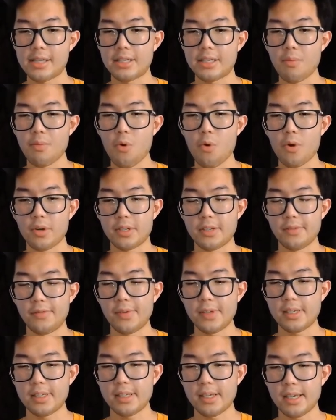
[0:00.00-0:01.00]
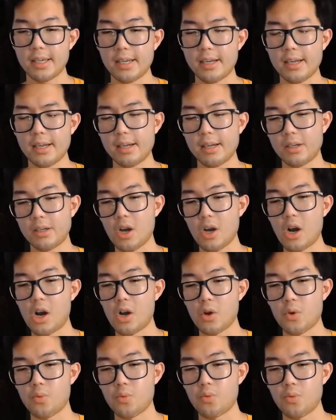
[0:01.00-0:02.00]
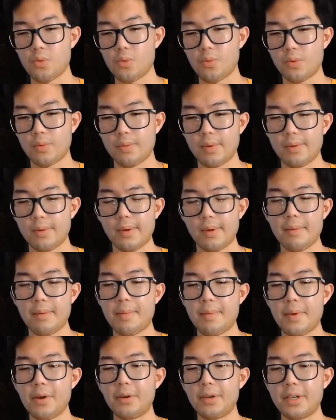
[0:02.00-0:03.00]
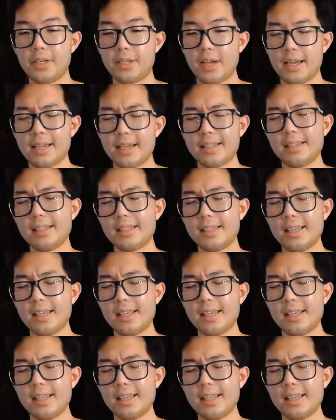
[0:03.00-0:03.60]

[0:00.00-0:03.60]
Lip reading: more sophisticated ability to, I guess in the